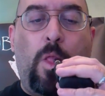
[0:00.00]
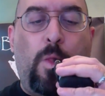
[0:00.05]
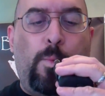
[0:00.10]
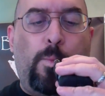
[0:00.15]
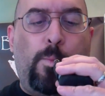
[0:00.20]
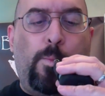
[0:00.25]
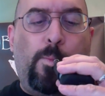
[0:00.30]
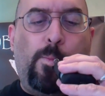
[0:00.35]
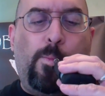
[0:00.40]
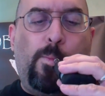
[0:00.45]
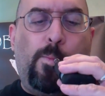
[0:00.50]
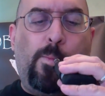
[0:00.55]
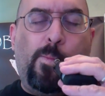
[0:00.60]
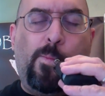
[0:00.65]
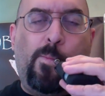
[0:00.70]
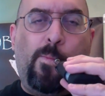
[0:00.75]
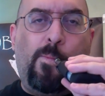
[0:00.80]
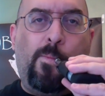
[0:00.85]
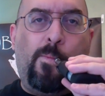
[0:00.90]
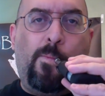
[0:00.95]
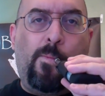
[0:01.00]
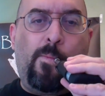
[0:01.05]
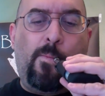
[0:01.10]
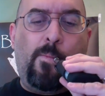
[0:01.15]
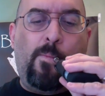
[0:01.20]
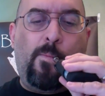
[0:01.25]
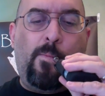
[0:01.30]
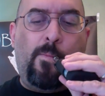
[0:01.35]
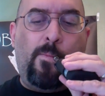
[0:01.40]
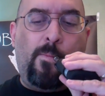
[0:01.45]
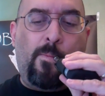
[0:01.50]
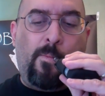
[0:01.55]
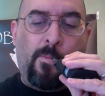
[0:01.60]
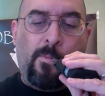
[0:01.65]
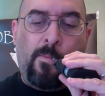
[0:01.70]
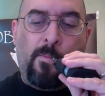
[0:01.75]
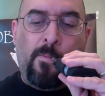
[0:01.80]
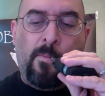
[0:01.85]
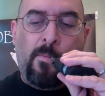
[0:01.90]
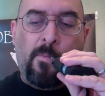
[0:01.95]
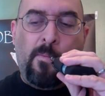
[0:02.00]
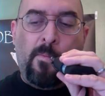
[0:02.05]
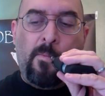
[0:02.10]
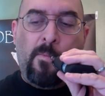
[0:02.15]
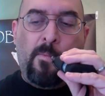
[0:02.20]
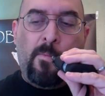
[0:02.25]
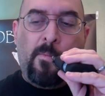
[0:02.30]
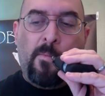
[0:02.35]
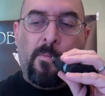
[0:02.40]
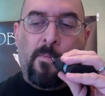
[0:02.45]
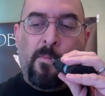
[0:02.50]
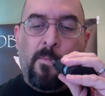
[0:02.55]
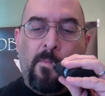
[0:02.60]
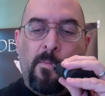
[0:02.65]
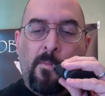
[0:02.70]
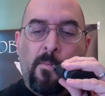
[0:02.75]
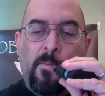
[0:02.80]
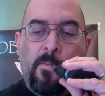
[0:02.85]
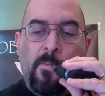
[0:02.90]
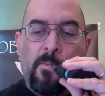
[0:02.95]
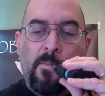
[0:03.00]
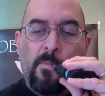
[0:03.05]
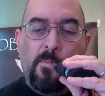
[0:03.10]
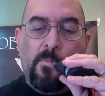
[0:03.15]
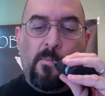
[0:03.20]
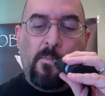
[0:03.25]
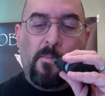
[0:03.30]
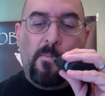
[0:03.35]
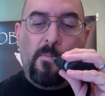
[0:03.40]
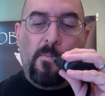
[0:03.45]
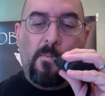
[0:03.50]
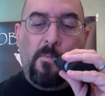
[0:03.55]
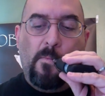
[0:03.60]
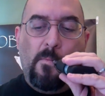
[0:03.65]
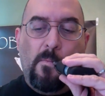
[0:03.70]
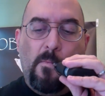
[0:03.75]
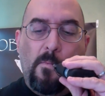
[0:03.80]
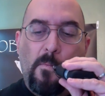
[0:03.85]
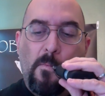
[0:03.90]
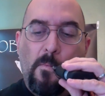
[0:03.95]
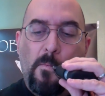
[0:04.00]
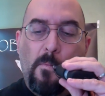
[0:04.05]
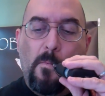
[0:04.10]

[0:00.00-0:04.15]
(no one is talking)